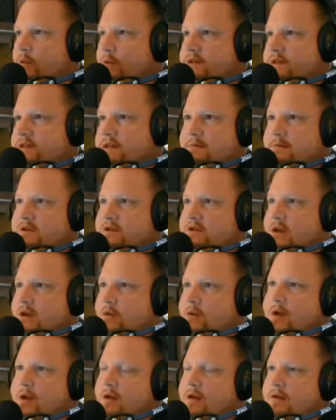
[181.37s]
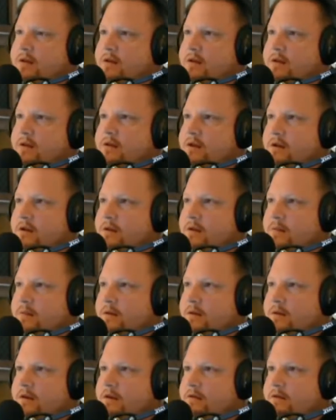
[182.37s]
would seem as though well the
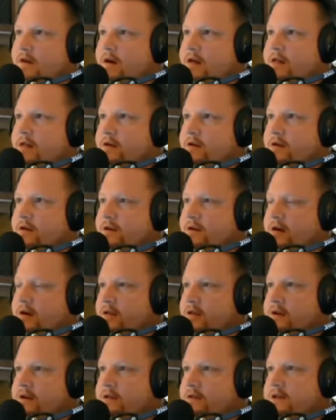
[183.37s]
the father or the,